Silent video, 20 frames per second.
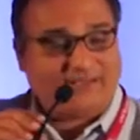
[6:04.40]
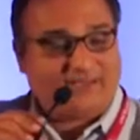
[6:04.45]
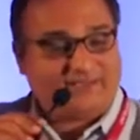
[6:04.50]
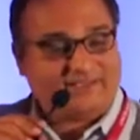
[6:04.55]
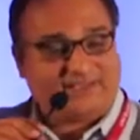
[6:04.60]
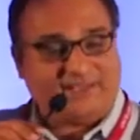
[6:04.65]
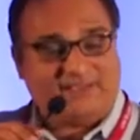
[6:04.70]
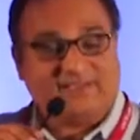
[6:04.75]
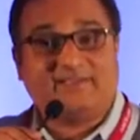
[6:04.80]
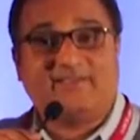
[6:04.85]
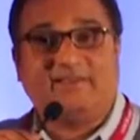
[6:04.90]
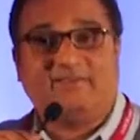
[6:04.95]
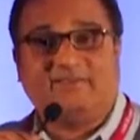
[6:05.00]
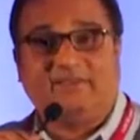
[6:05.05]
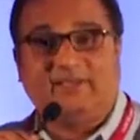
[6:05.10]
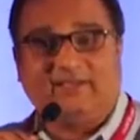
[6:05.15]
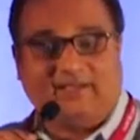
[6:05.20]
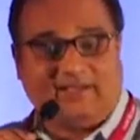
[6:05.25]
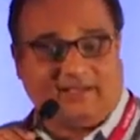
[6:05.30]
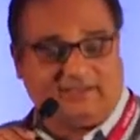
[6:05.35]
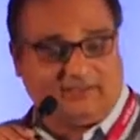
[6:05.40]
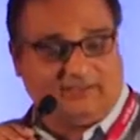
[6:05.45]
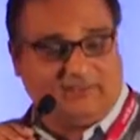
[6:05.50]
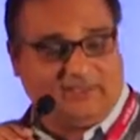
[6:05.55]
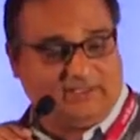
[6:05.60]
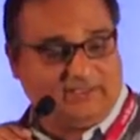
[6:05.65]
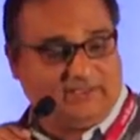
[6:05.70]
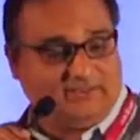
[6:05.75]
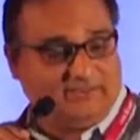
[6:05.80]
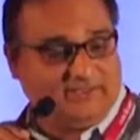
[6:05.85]
extensively last
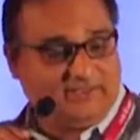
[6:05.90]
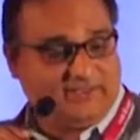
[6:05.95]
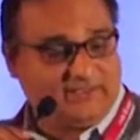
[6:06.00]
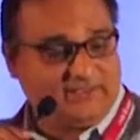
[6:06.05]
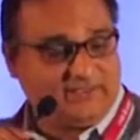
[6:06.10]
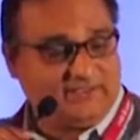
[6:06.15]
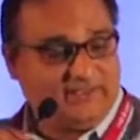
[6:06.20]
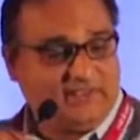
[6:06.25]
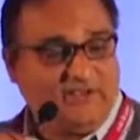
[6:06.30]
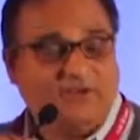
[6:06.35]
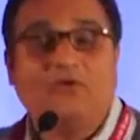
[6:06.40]
20 minutes,